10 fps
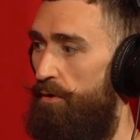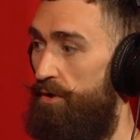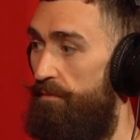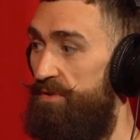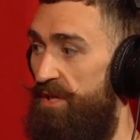
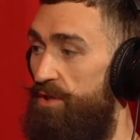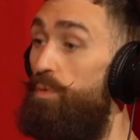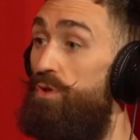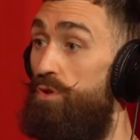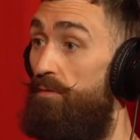the
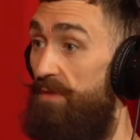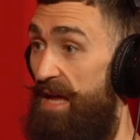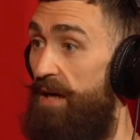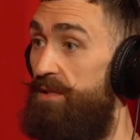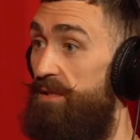conversation was so
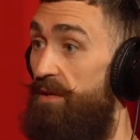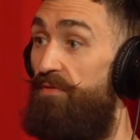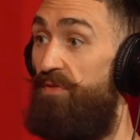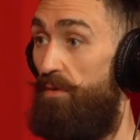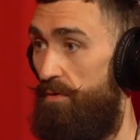relaxed and
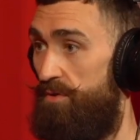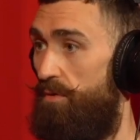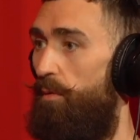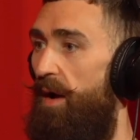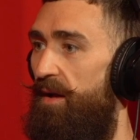it flowed
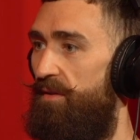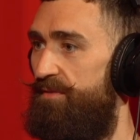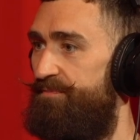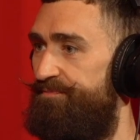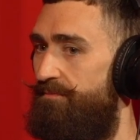so
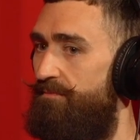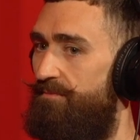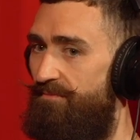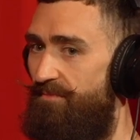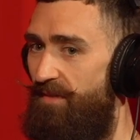well.
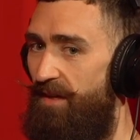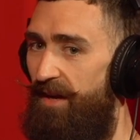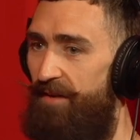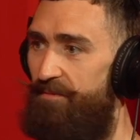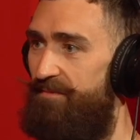
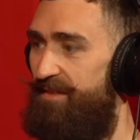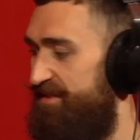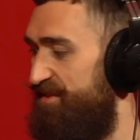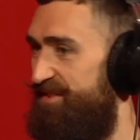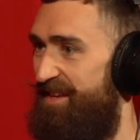
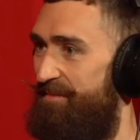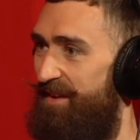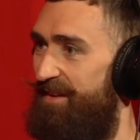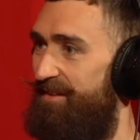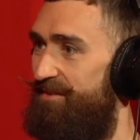This just
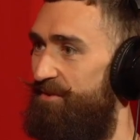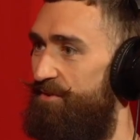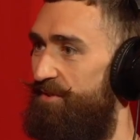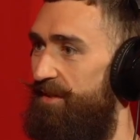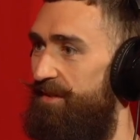seemed like
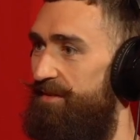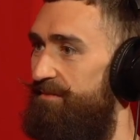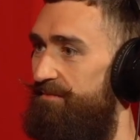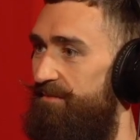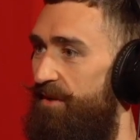such a
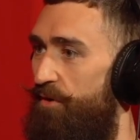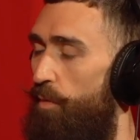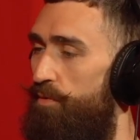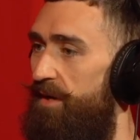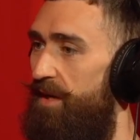
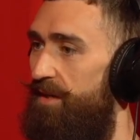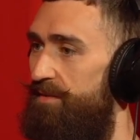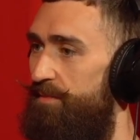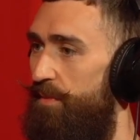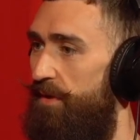no-brainer.
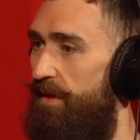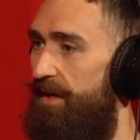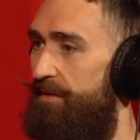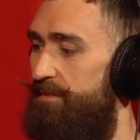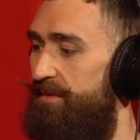
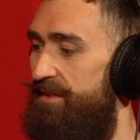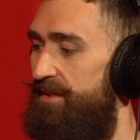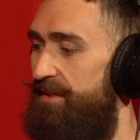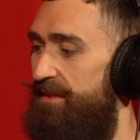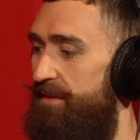But
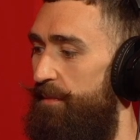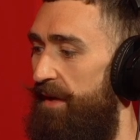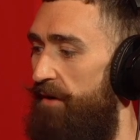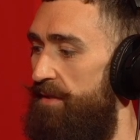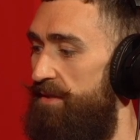
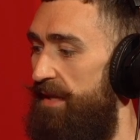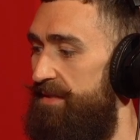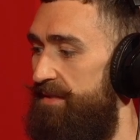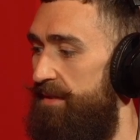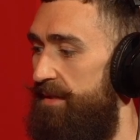yeah, all right. So
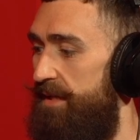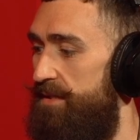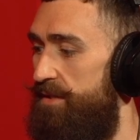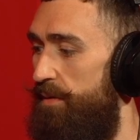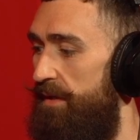
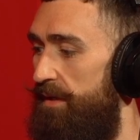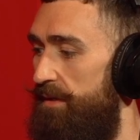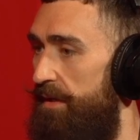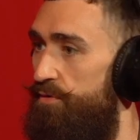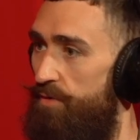let's do a
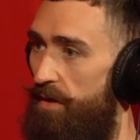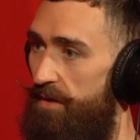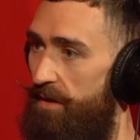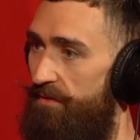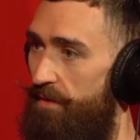little intro, I
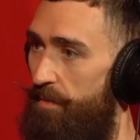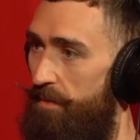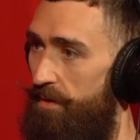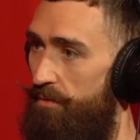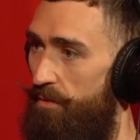think, for the
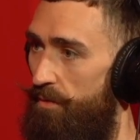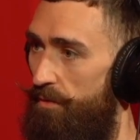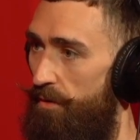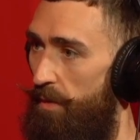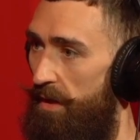people who don't
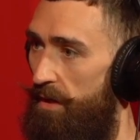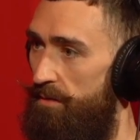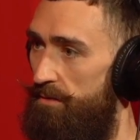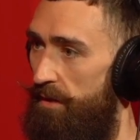know who we are.